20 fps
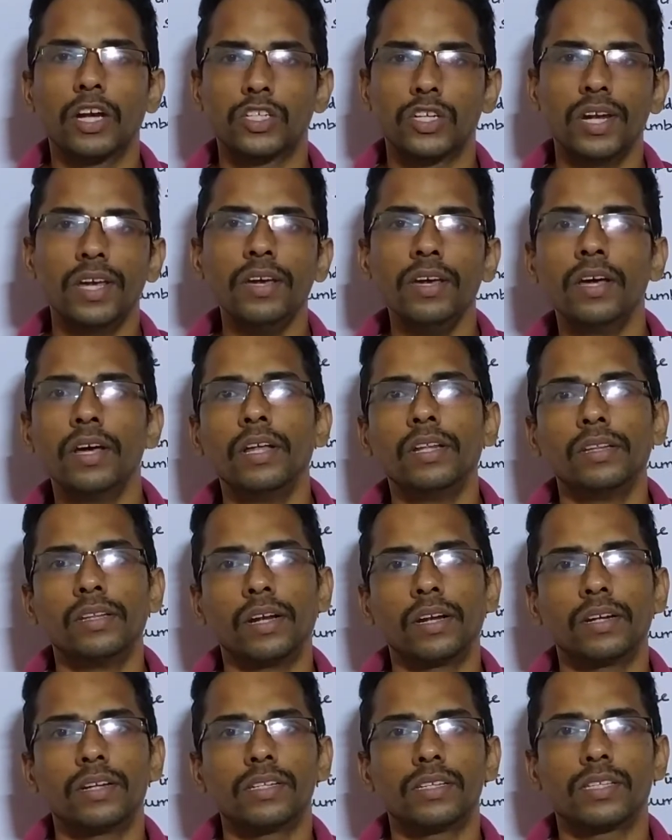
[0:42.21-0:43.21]
Actually,
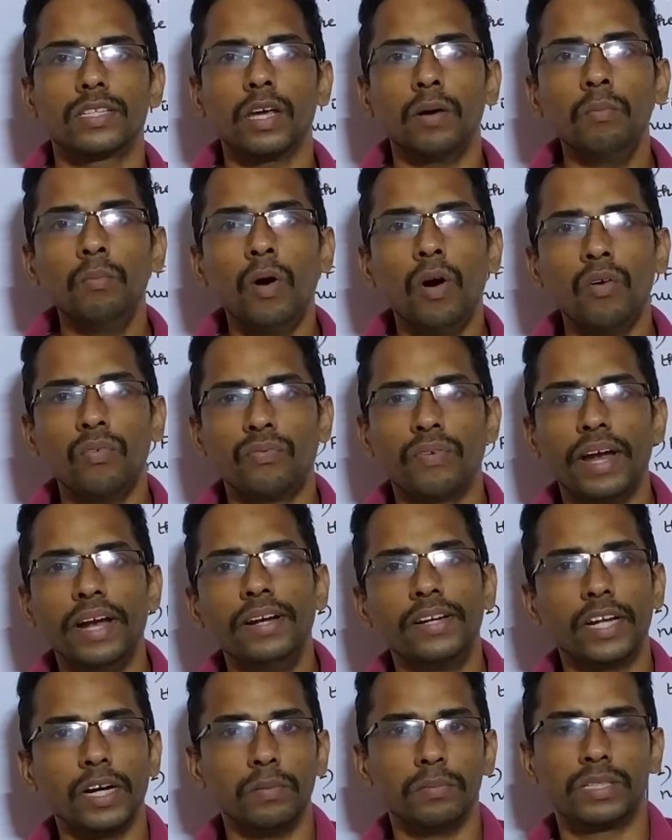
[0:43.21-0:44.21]
that sum of
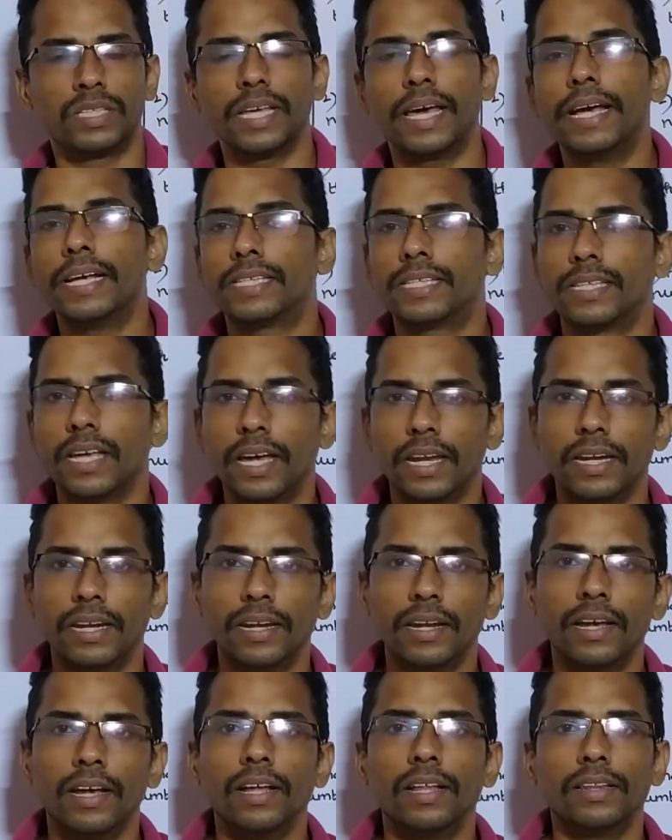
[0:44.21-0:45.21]
n terms,
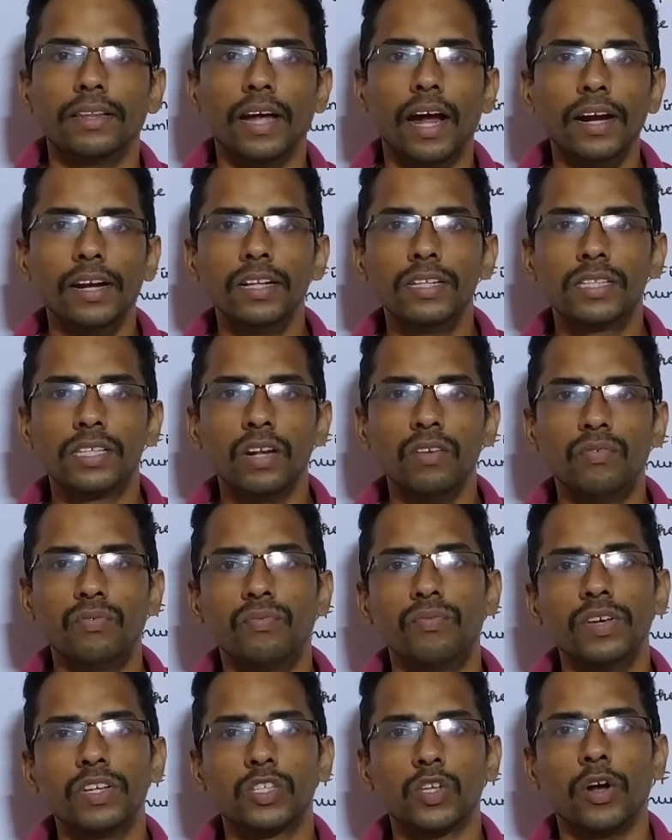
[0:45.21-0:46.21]
Sn, that
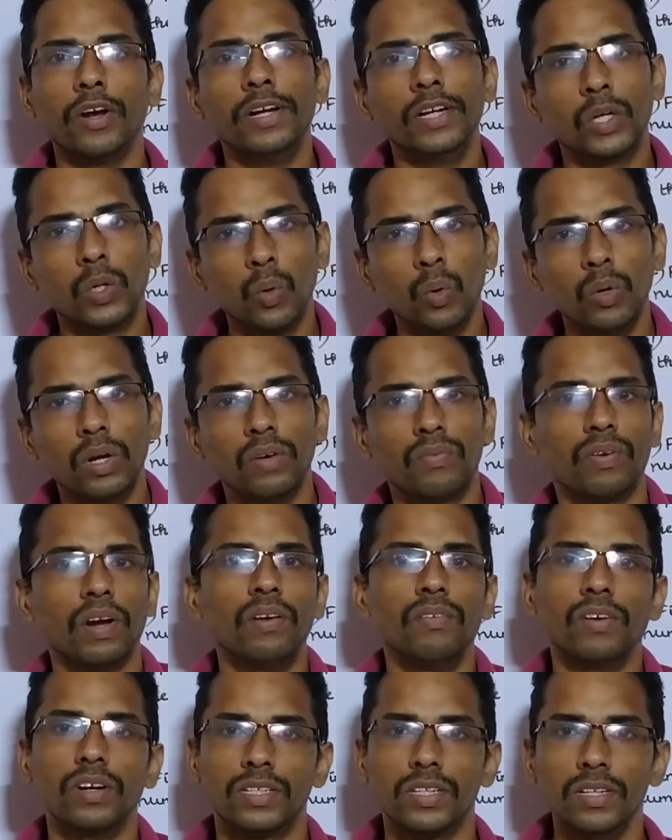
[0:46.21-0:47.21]
itself we saw in two
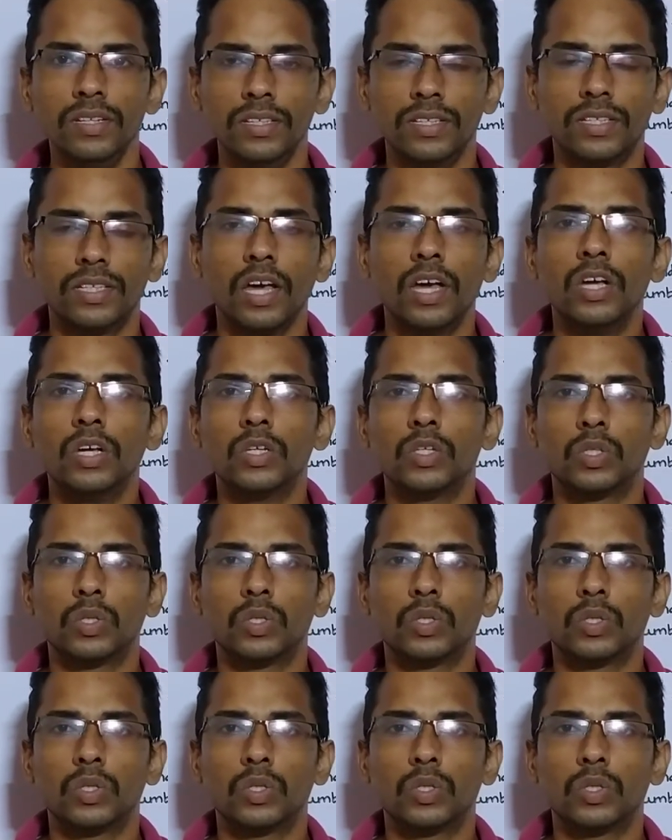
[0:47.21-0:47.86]
different versions.